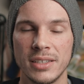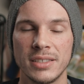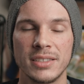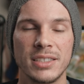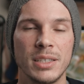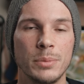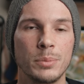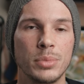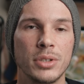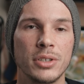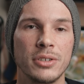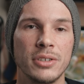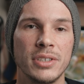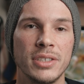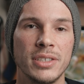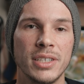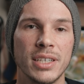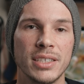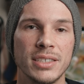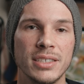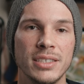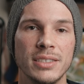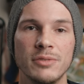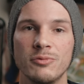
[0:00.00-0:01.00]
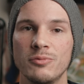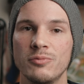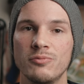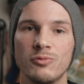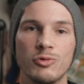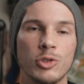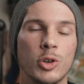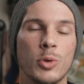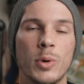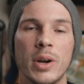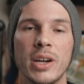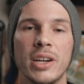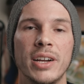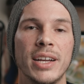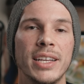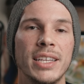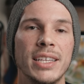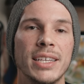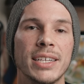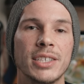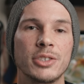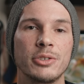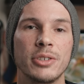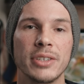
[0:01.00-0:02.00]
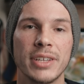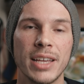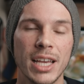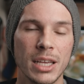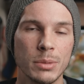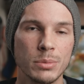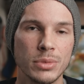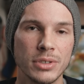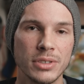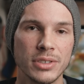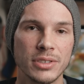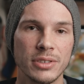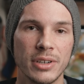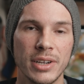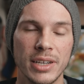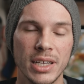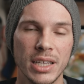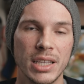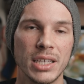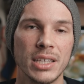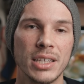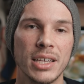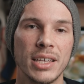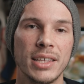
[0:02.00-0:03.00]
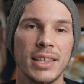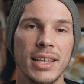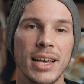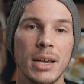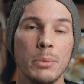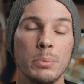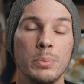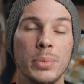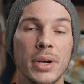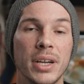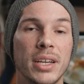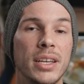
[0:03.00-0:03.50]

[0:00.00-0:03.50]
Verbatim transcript: simpler and doesn't require any extra cables or anything like that.